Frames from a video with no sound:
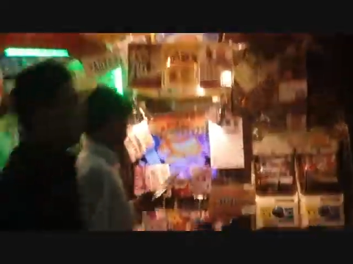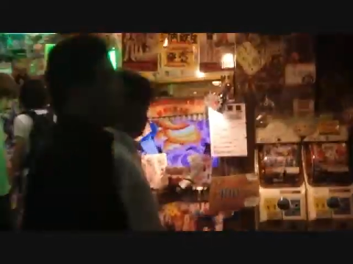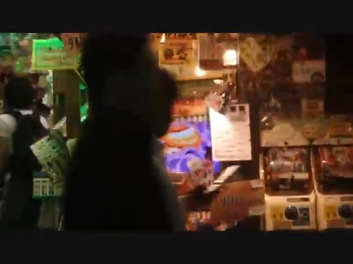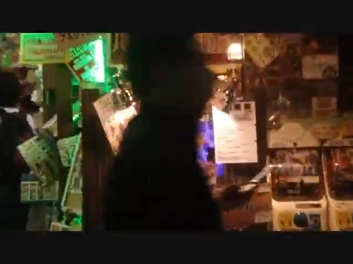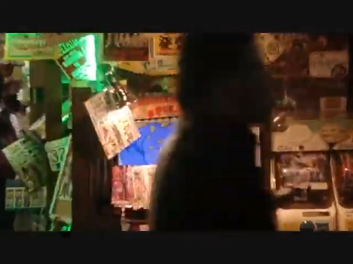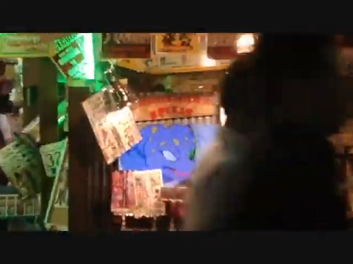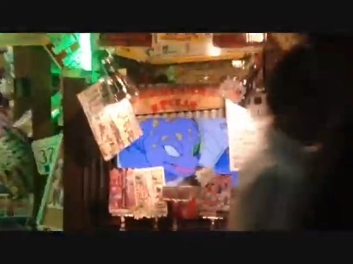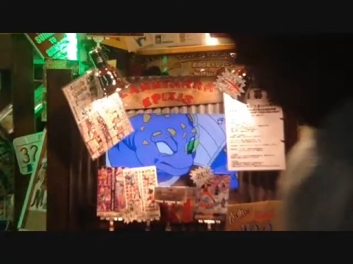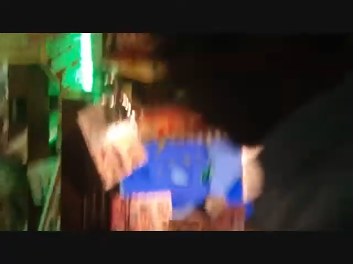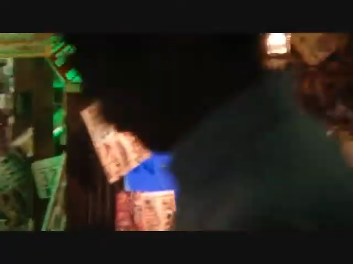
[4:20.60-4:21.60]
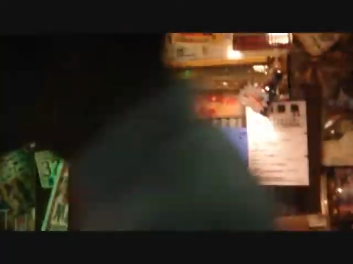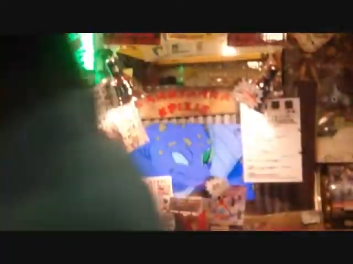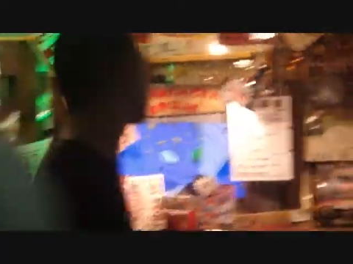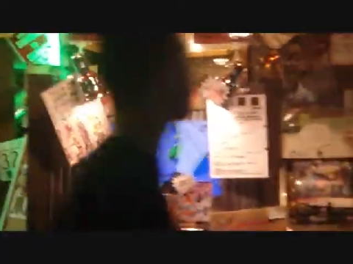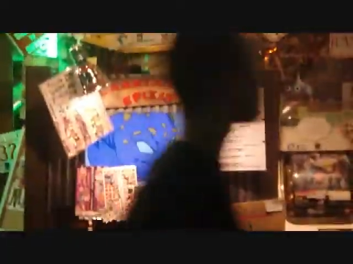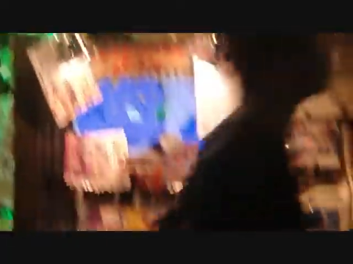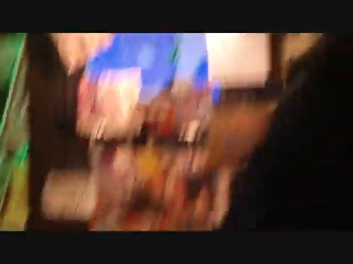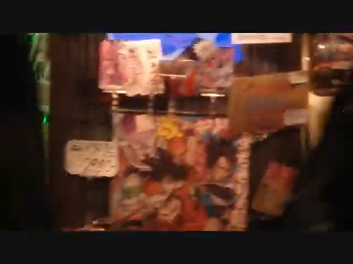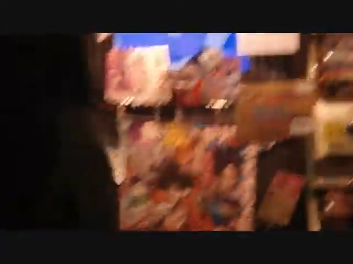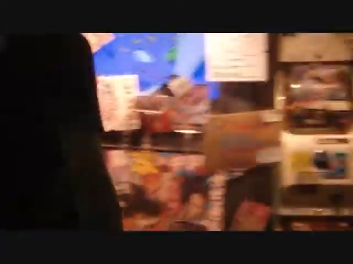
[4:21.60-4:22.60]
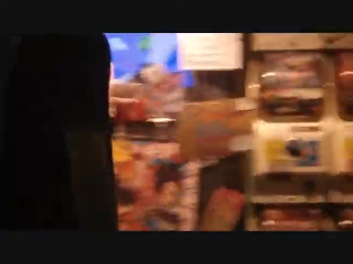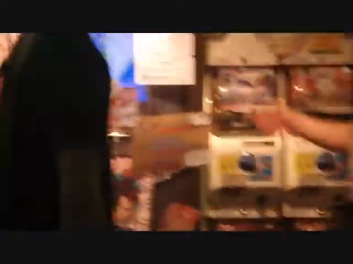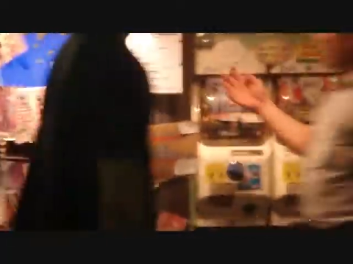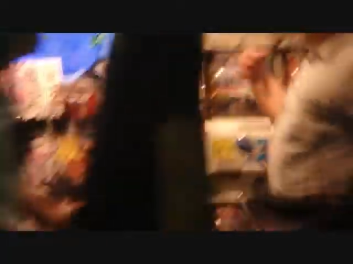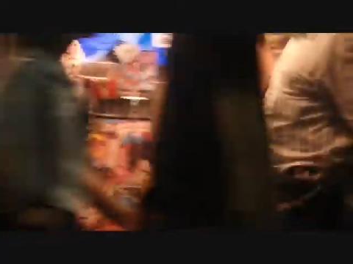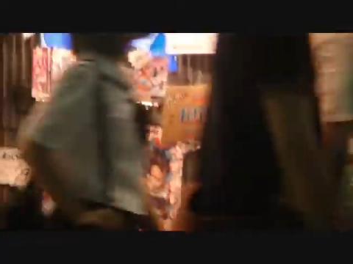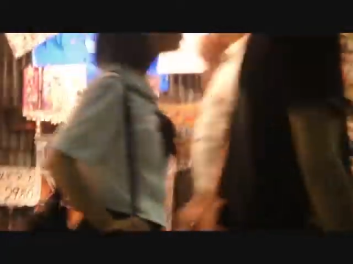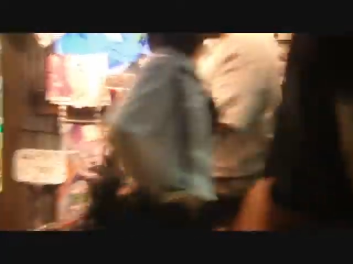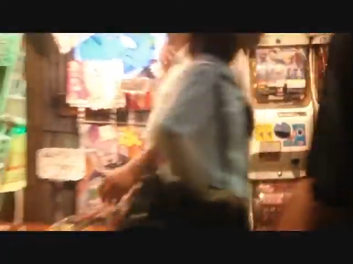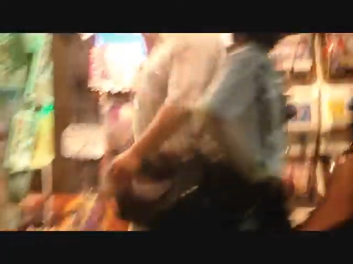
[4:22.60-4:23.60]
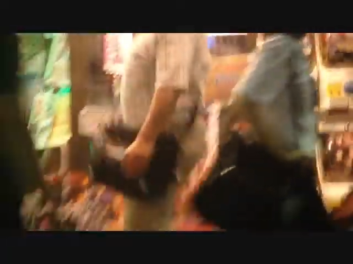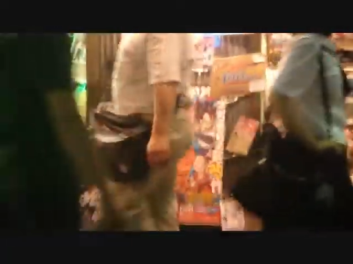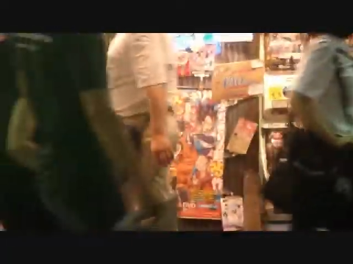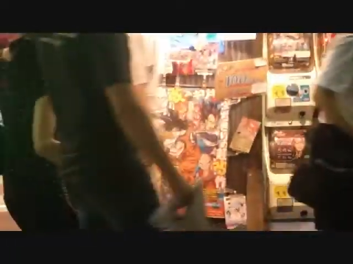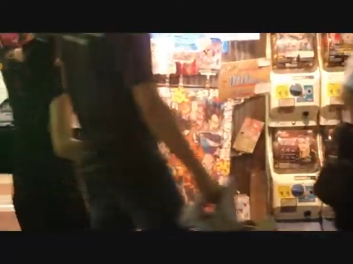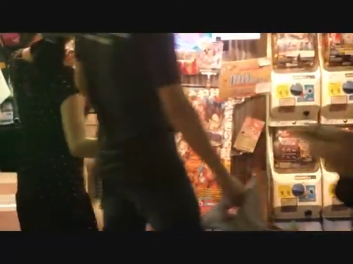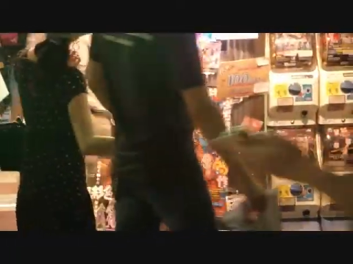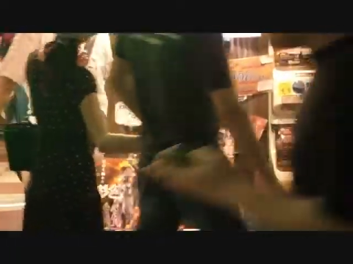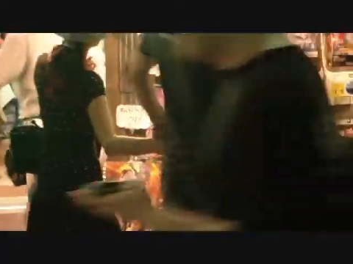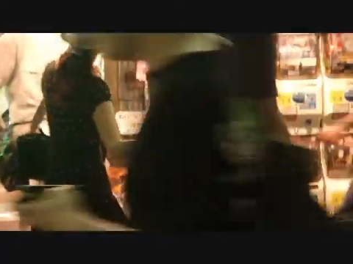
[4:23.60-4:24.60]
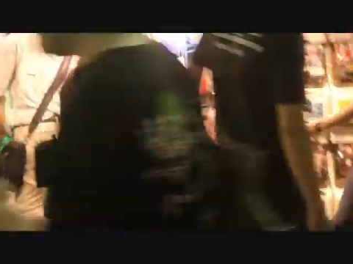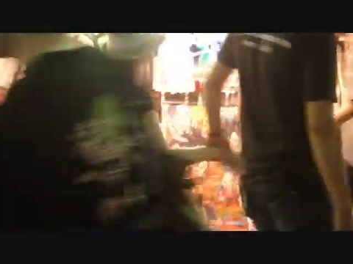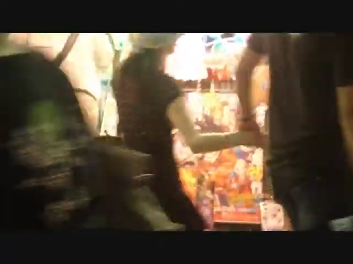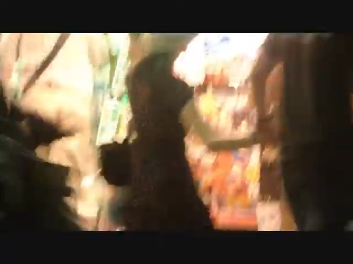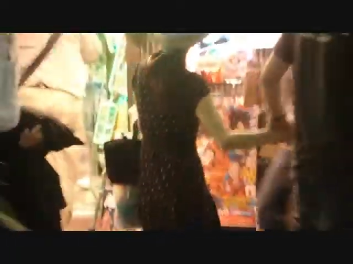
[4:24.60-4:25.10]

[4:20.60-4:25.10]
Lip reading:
[unreadable: no face in view]